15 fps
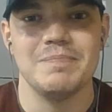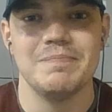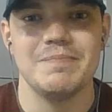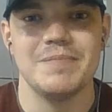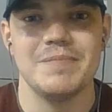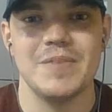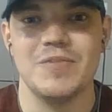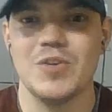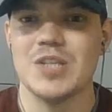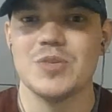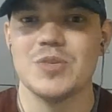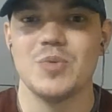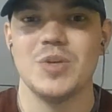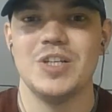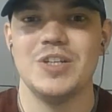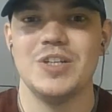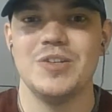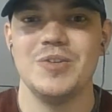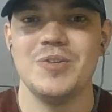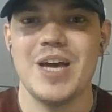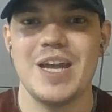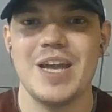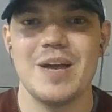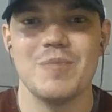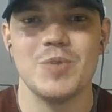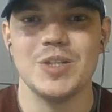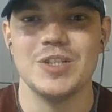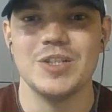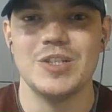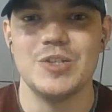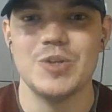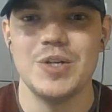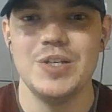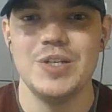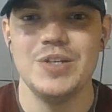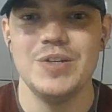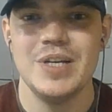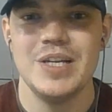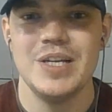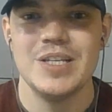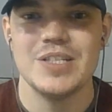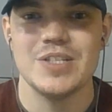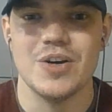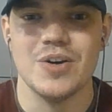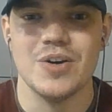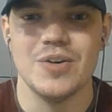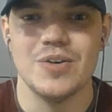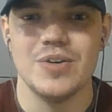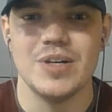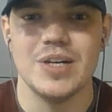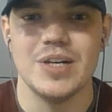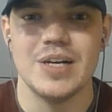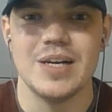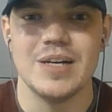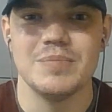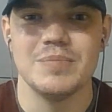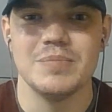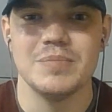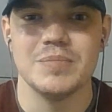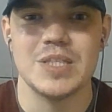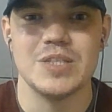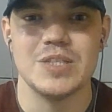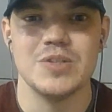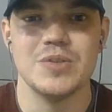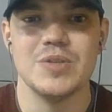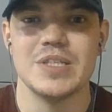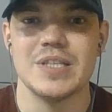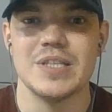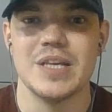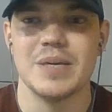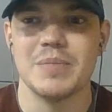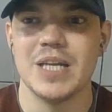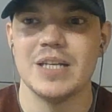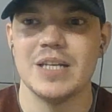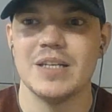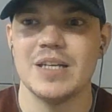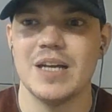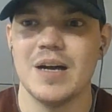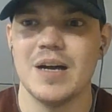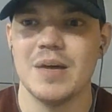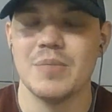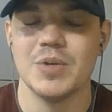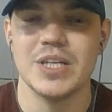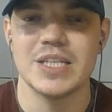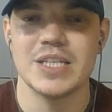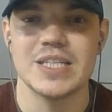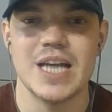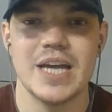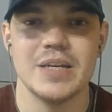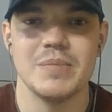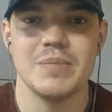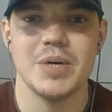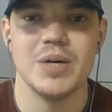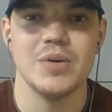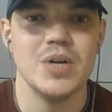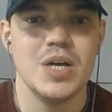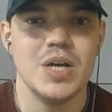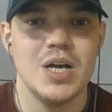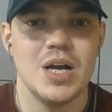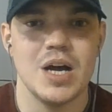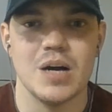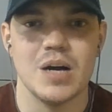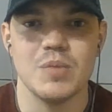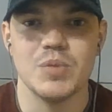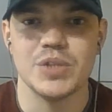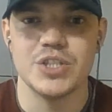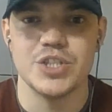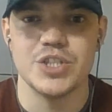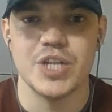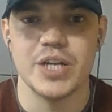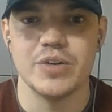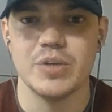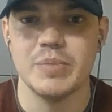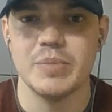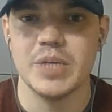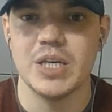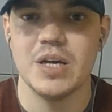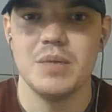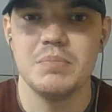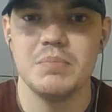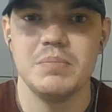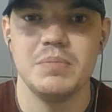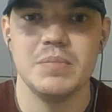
If you guys are willing to do that, I'm willing to join you. So let's do this thing, man. I'm really excited about what this channel could become.